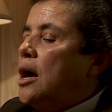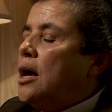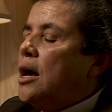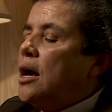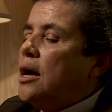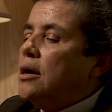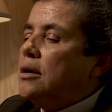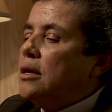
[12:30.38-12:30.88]

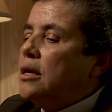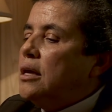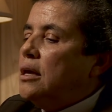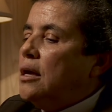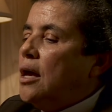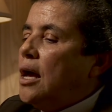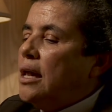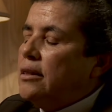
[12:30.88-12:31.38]

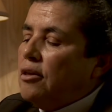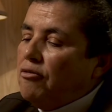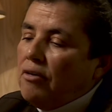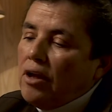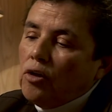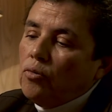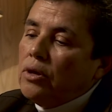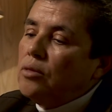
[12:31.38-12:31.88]
The
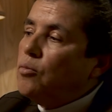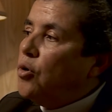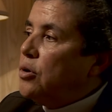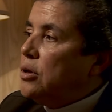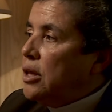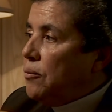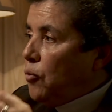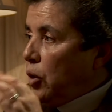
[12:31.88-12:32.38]
following
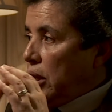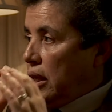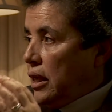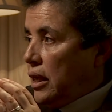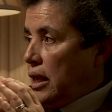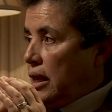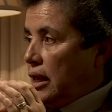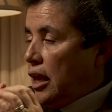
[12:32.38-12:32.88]
morning, when
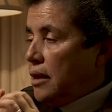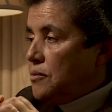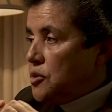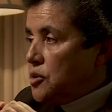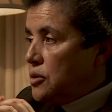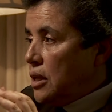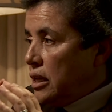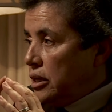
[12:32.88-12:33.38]
he came
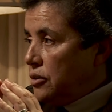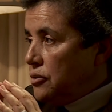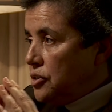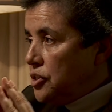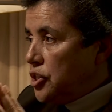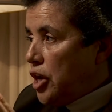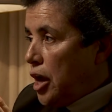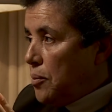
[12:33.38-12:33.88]
to the little
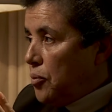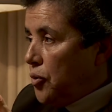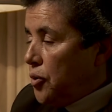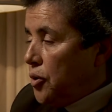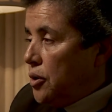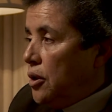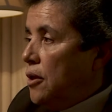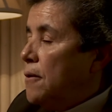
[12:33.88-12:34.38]

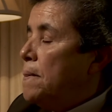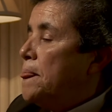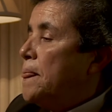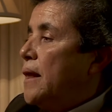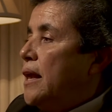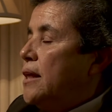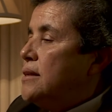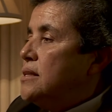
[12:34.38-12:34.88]
chapel
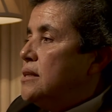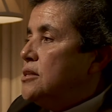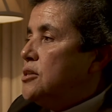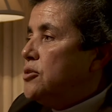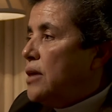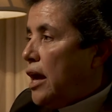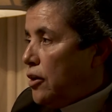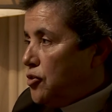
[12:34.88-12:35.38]
in
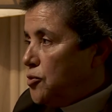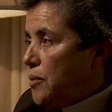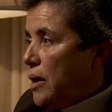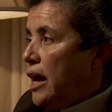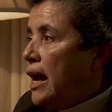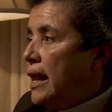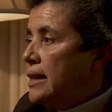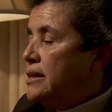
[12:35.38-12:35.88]
Ciudad
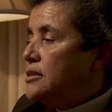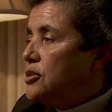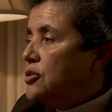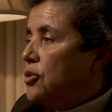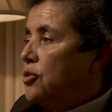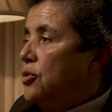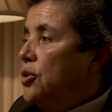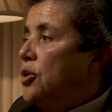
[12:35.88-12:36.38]
Guzman,
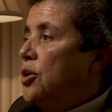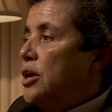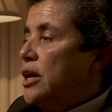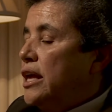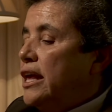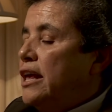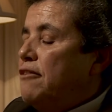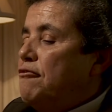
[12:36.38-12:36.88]
Jalisco,
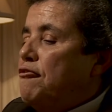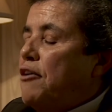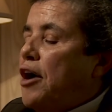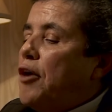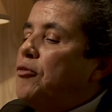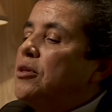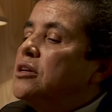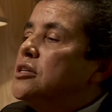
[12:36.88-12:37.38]
he
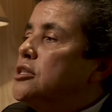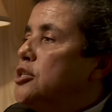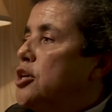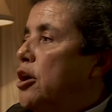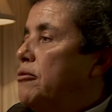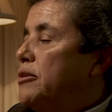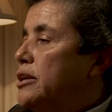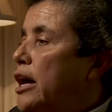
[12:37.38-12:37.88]
found that the
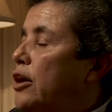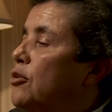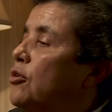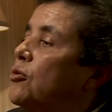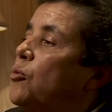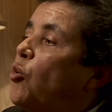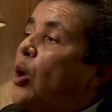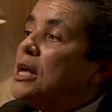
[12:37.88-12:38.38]

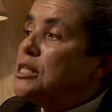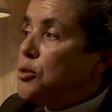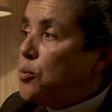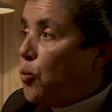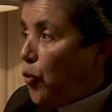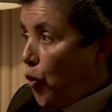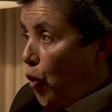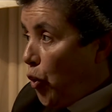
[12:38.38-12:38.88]
tabernacle was
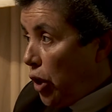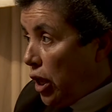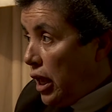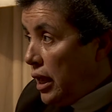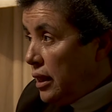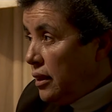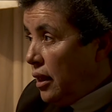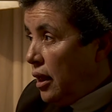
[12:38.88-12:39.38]

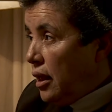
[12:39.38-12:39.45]
broken.